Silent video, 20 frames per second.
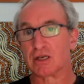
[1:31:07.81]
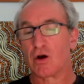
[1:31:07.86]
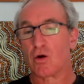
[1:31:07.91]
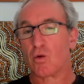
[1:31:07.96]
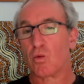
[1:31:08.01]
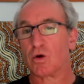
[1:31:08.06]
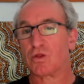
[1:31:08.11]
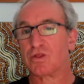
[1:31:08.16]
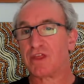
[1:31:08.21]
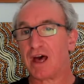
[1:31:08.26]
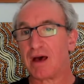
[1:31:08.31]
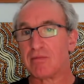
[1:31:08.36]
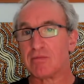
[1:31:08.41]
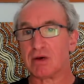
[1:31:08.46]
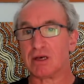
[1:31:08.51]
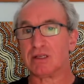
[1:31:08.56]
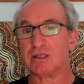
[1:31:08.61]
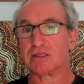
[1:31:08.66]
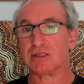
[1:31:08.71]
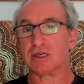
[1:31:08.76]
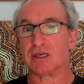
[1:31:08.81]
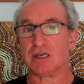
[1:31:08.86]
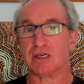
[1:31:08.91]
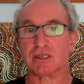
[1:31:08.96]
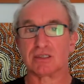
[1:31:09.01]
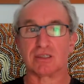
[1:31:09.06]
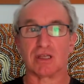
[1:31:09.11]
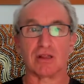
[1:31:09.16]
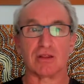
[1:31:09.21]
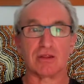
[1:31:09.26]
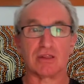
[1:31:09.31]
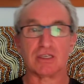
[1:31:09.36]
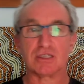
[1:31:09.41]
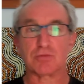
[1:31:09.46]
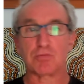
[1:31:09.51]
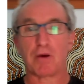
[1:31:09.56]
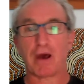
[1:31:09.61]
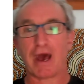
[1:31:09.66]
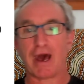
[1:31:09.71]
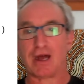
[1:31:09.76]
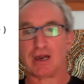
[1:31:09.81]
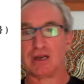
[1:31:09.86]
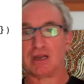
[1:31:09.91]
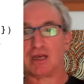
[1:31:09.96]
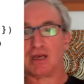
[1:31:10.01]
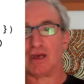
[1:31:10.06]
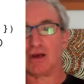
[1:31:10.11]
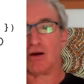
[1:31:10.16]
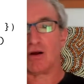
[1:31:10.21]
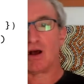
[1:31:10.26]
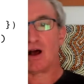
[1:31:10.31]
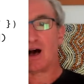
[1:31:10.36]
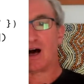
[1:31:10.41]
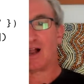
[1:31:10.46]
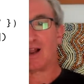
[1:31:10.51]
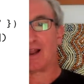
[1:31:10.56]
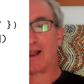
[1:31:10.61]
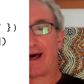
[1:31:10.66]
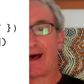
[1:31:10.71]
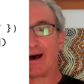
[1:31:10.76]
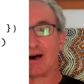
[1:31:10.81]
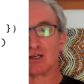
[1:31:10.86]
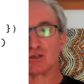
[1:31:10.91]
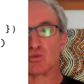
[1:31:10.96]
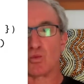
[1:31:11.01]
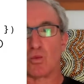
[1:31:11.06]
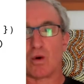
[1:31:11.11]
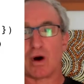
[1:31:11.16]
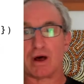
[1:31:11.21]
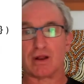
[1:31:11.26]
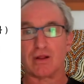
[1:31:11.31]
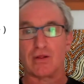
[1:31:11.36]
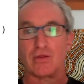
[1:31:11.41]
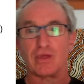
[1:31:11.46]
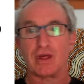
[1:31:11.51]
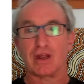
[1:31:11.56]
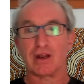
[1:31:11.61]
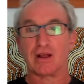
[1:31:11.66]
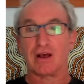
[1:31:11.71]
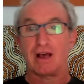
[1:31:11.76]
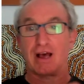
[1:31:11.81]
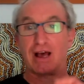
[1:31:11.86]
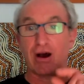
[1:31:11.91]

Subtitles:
what that means is that this pattern here allows one that